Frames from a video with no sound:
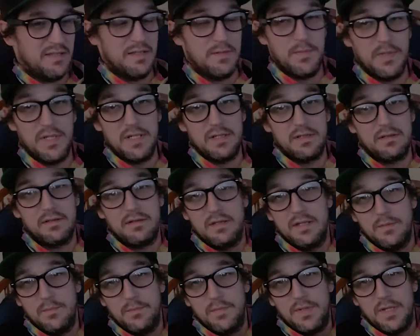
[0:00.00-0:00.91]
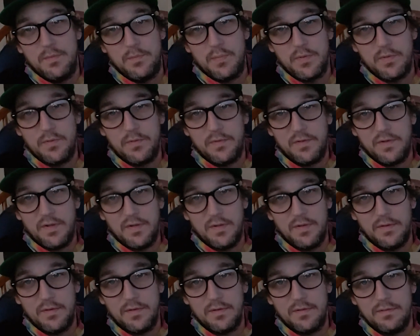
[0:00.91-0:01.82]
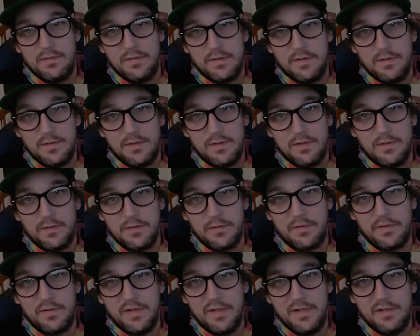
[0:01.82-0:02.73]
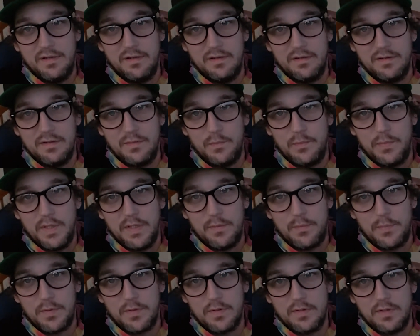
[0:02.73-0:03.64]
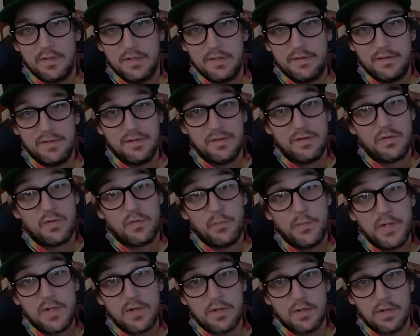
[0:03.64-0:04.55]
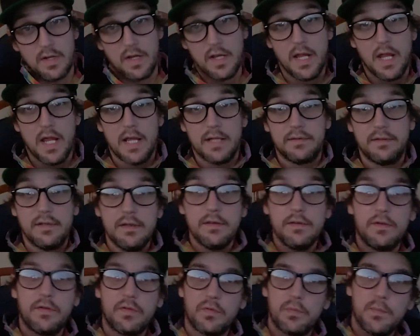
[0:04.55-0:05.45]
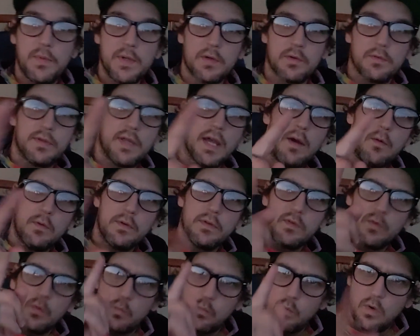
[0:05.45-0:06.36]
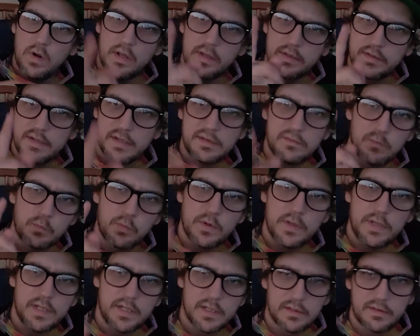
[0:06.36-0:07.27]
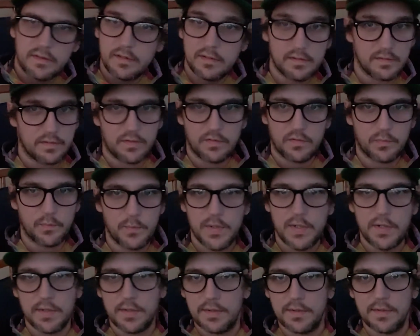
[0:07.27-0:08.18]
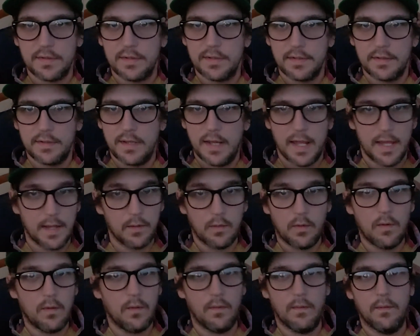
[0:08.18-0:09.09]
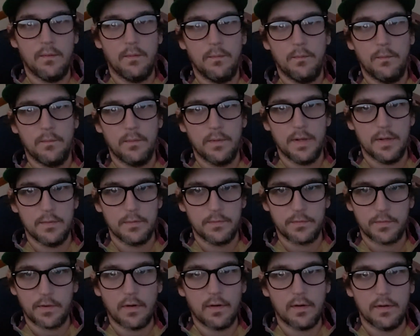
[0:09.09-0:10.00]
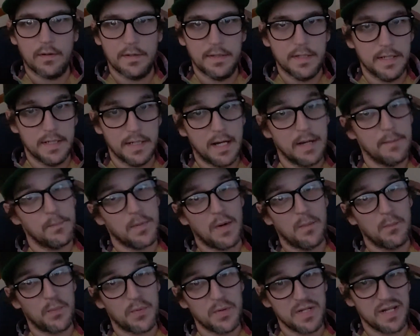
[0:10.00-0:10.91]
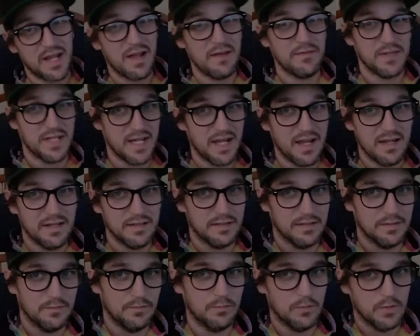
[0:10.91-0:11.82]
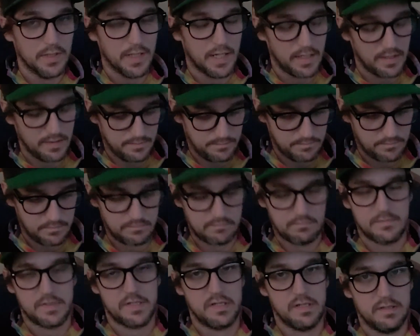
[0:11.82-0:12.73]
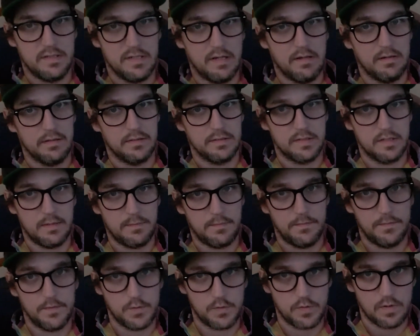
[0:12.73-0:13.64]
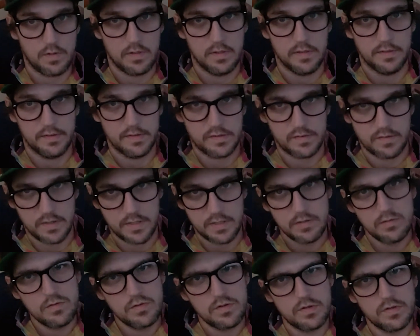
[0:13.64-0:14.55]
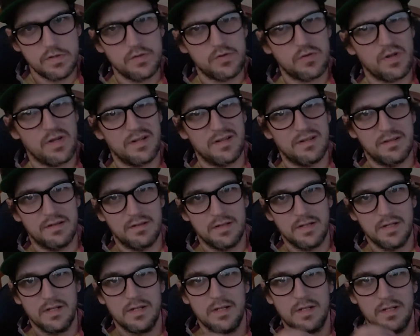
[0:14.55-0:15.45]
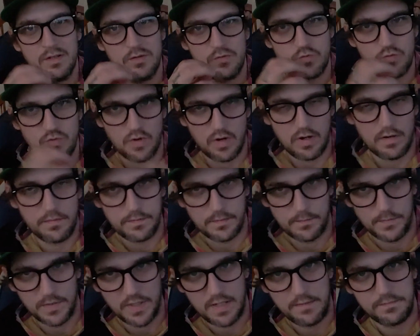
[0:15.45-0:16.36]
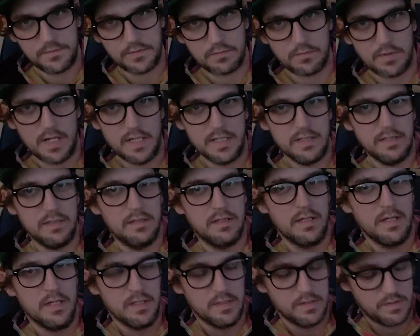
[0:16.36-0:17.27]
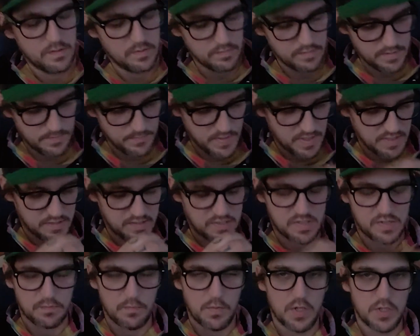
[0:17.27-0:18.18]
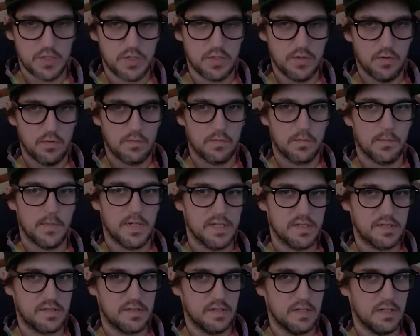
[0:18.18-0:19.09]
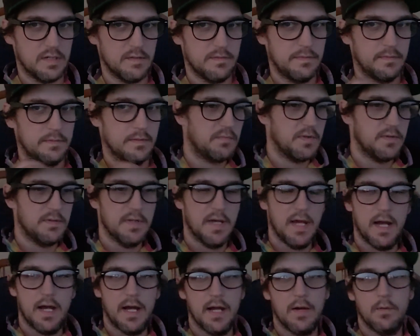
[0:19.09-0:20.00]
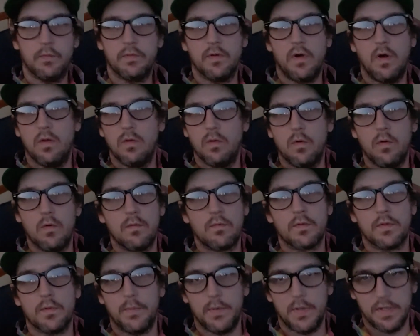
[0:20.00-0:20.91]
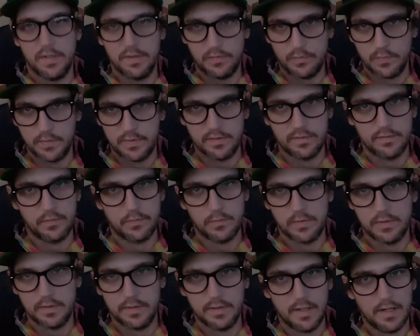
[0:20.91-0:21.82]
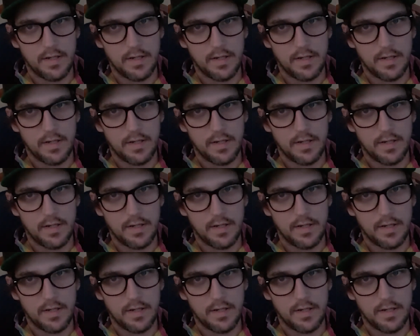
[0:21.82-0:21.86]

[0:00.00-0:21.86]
They produced color. The color stayed on the paper. It didn't smear. Didn't smear. That was the one. It didn't smear at all when I was drawing. And I'm pretty heavy handed when I sit down on top of a drawing. So I usually try to draw from left to right so that I'm not smudging over my stuff. But now I was all over the place with this one.